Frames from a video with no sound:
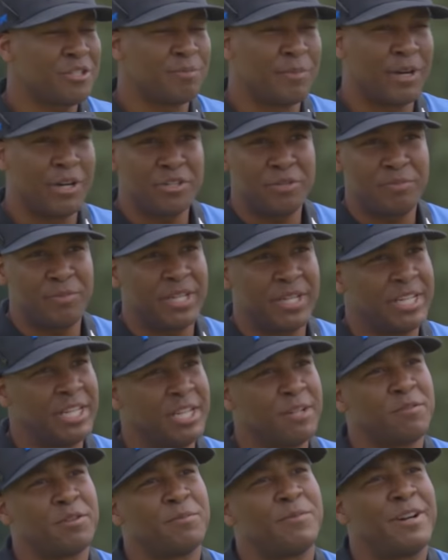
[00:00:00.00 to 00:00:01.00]
Mo's been
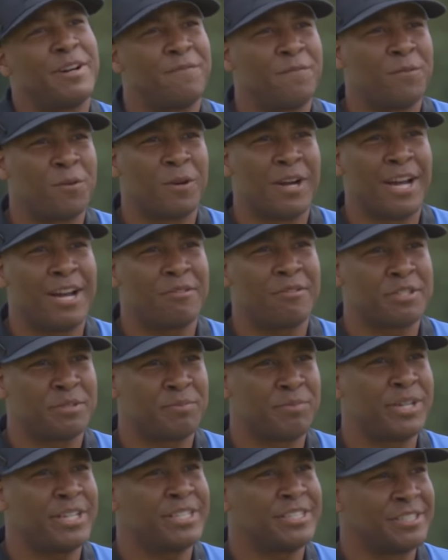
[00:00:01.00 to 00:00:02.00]
here for about 4 hours
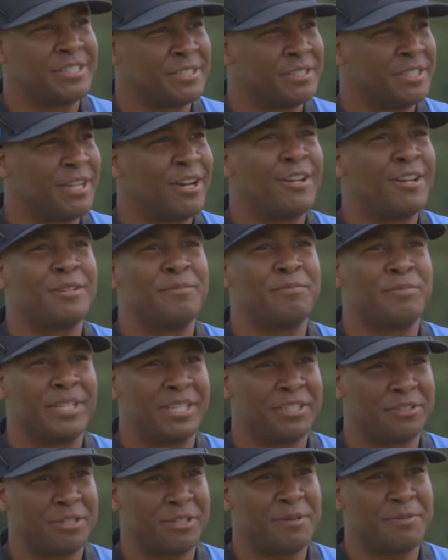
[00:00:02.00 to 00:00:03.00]
putting, so y'all in
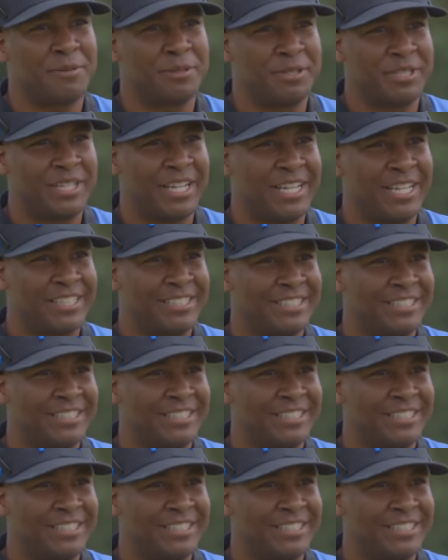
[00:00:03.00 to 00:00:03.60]
big trouble today,